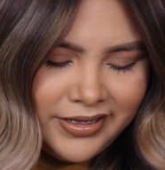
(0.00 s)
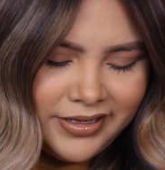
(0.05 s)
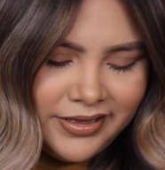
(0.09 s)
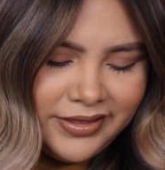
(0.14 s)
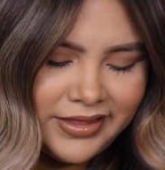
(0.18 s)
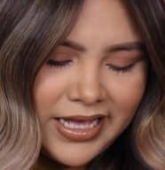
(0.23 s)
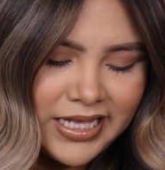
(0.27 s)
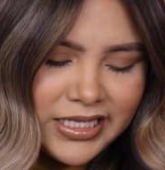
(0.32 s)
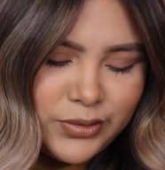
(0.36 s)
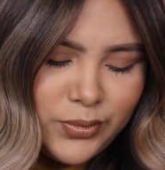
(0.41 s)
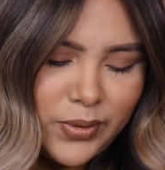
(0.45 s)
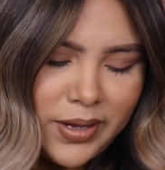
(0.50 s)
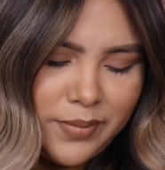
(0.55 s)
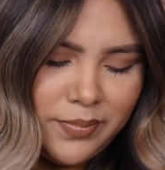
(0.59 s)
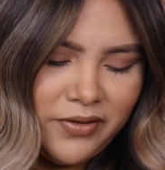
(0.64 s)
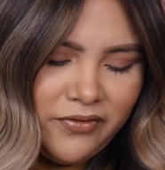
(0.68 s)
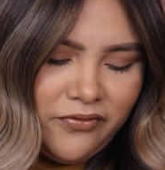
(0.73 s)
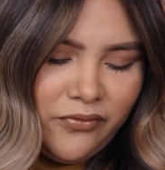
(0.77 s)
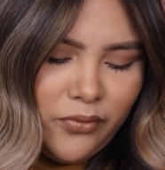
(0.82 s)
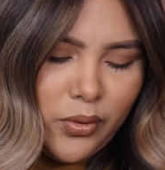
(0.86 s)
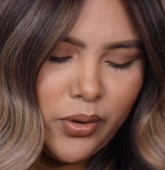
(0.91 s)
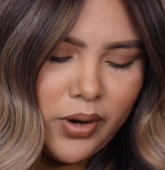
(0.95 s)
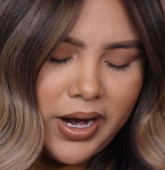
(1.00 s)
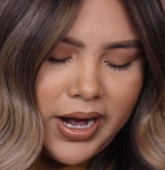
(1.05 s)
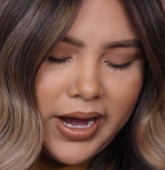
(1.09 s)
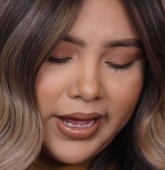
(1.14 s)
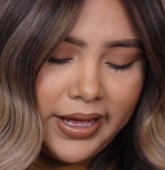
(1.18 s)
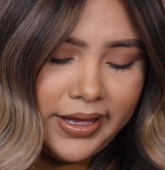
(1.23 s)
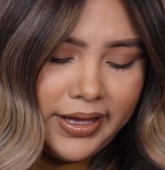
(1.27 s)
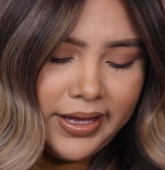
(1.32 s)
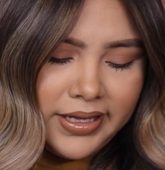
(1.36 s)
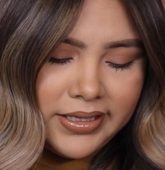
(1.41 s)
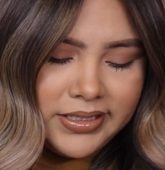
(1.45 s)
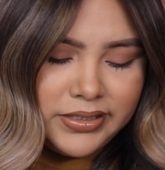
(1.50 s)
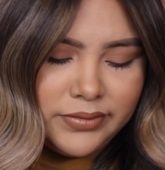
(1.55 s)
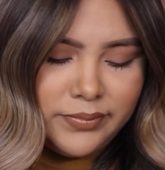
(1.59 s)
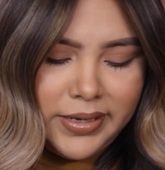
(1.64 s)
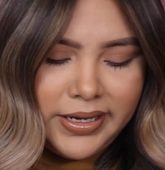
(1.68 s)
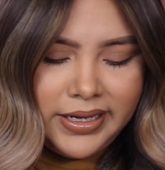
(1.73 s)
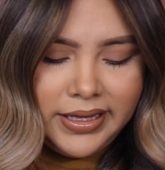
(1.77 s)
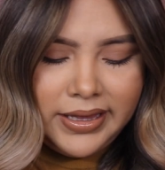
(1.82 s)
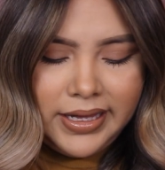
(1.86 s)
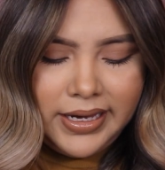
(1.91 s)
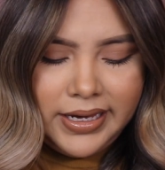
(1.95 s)
That's why before I get to my
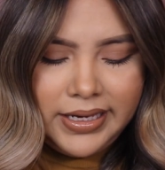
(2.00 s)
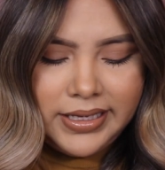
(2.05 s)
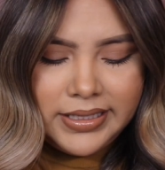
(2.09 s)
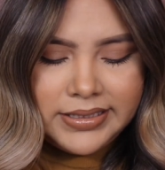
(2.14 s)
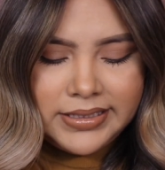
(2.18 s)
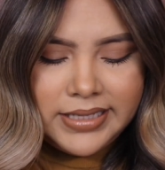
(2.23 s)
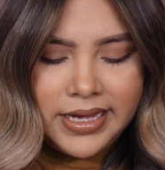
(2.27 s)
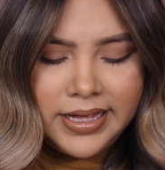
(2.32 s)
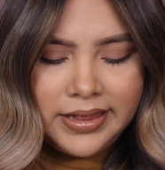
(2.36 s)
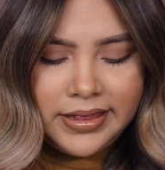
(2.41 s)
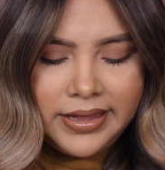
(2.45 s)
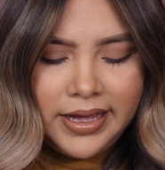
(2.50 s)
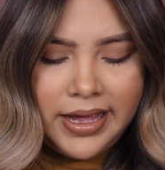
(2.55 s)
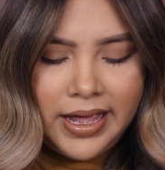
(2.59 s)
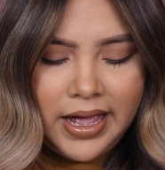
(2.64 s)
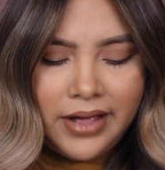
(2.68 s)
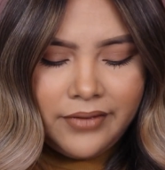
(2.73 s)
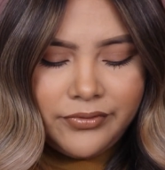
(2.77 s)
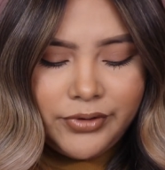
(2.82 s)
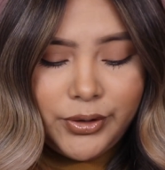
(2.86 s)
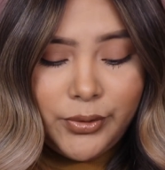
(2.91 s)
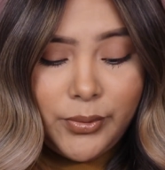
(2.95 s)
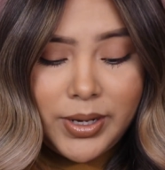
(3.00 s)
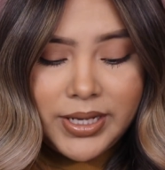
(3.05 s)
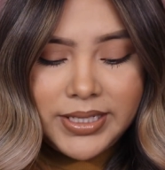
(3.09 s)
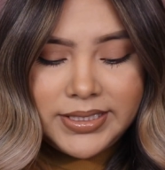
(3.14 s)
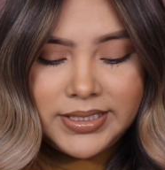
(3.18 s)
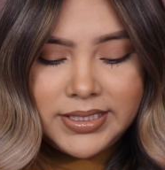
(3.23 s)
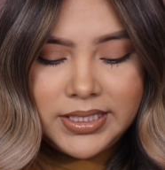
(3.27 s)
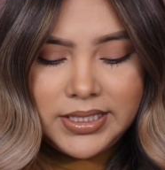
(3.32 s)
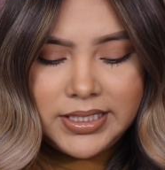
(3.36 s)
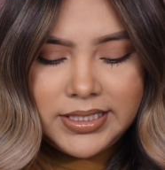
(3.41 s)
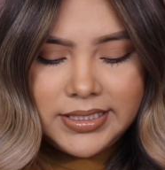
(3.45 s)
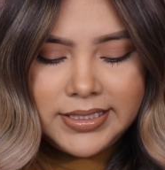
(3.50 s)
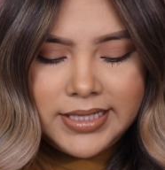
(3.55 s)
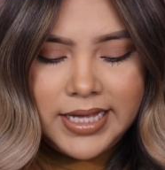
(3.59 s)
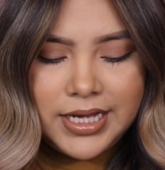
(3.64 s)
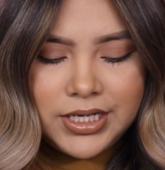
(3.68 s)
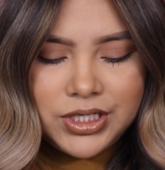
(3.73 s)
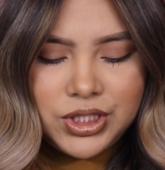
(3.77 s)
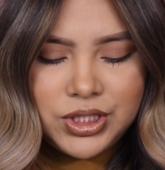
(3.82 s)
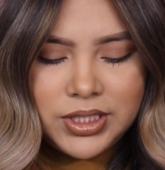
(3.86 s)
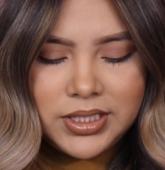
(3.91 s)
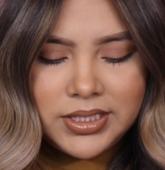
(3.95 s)
clients and they have requested these
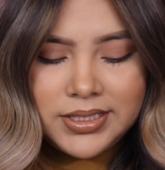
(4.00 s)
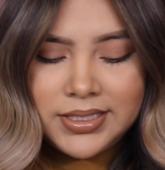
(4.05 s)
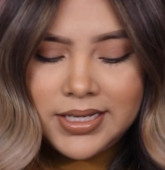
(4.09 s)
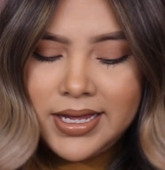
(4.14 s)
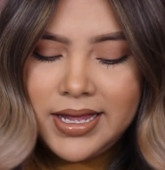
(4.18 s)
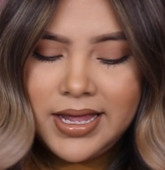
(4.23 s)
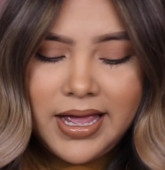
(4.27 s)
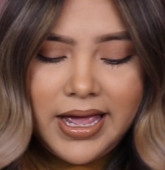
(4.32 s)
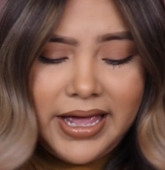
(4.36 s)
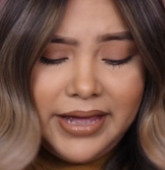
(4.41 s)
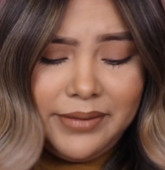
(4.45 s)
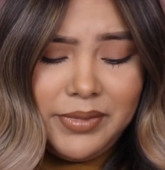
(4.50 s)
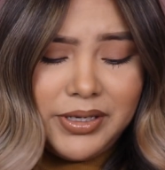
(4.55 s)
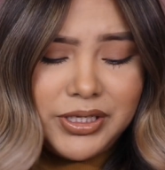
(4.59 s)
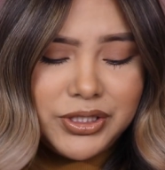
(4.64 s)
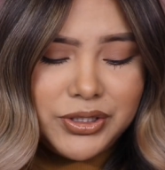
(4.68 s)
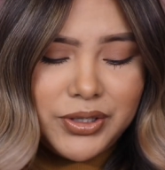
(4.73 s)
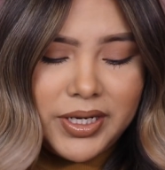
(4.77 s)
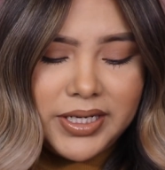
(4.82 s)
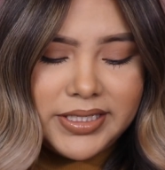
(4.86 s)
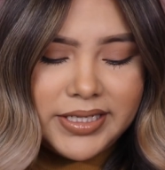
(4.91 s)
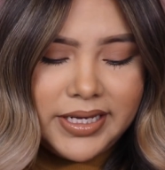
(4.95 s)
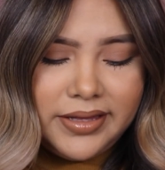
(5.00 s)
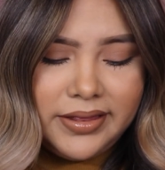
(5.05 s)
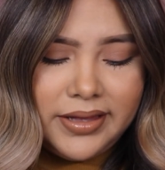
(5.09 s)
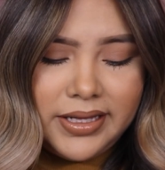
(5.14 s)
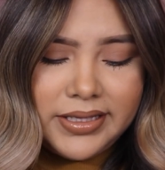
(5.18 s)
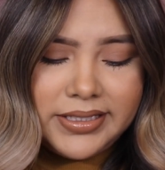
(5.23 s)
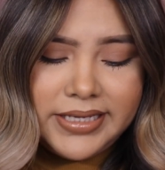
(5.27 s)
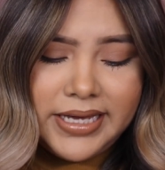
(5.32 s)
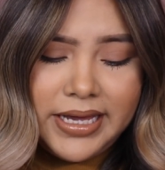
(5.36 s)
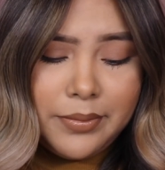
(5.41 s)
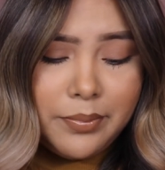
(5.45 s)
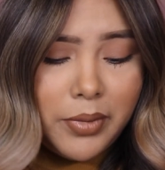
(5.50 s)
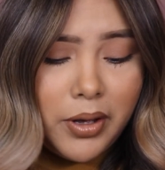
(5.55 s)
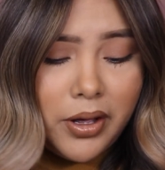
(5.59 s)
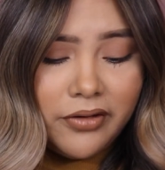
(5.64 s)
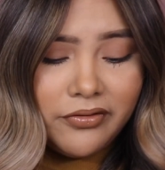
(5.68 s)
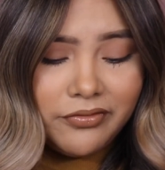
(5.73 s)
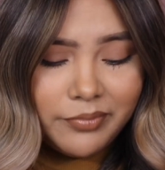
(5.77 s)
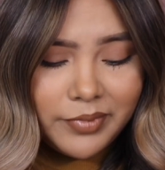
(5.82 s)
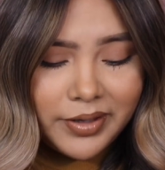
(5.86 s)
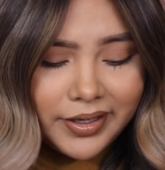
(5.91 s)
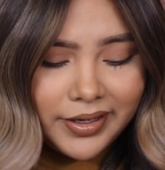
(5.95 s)
lashes, I make sure I take that tape
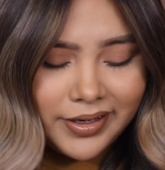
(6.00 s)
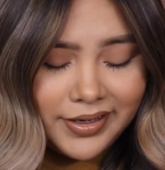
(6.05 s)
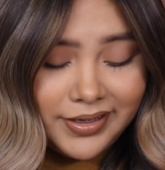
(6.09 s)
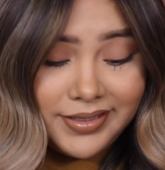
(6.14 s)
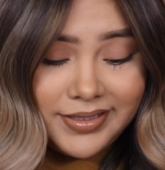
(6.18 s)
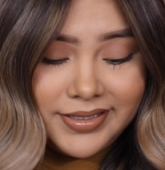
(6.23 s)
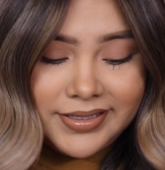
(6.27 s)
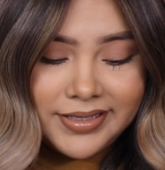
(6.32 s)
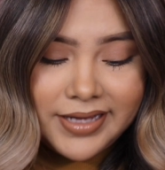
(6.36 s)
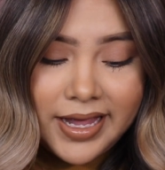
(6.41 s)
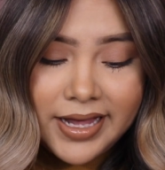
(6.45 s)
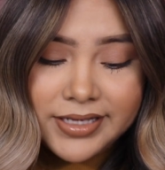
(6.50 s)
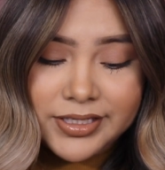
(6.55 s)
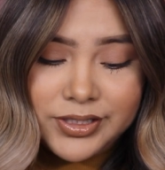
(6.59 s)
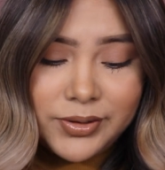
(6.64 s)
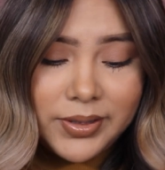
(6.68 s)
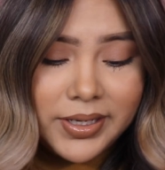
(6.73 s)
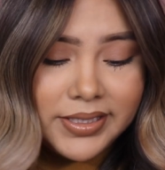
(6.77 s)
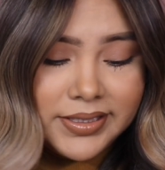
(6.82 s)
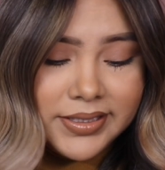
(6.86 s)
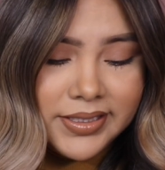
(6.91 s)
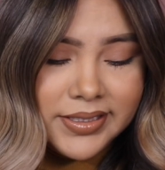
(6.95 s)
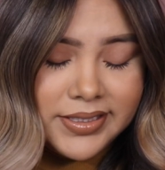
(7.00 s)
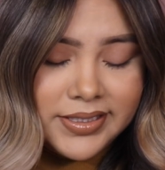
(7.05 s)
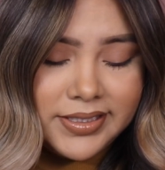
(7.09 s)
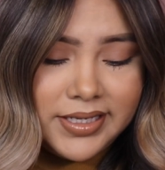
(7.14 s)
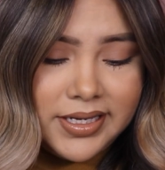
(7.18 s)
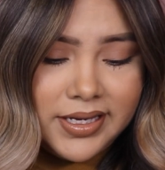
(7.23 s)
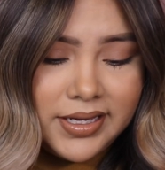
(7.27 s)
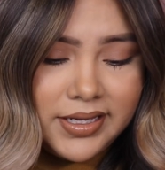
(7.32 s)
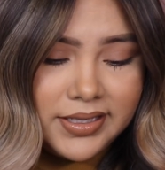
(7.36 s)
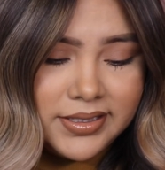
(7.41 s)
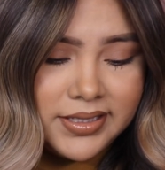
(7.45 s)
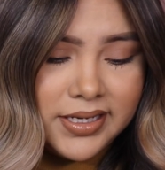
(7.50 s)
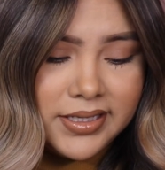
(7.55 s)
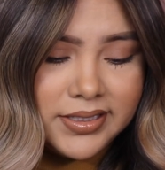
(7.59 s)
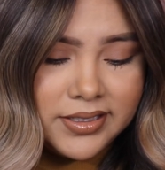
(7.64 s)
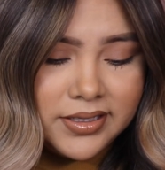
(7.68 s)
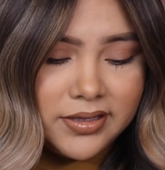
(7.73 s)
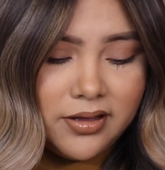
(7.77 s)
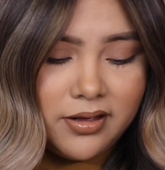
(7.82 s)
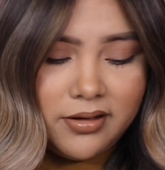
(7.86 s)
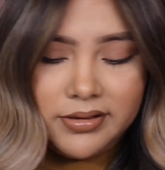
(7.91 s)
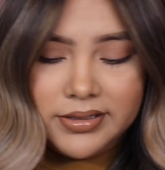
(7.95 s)
off because, as you guys can see, it takes
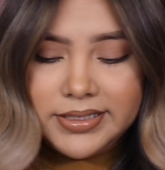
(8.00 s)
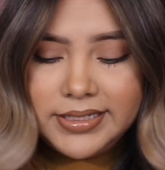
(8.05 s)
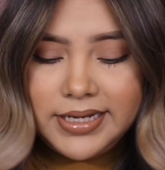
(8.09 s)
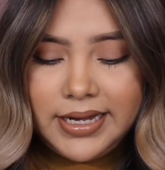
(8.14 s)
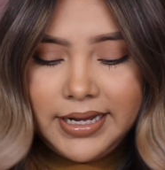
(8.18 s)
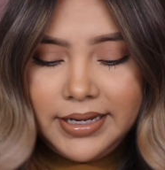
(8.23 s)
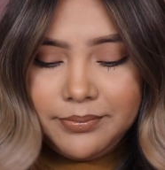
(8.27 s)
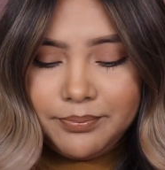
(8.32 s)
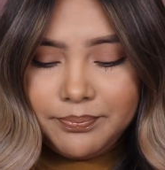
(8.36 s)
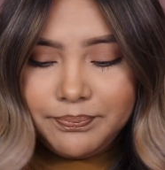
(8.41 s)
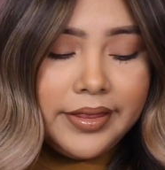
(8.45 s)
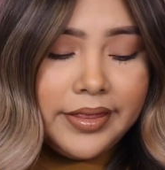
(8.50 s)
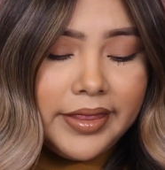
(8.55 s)
a long time.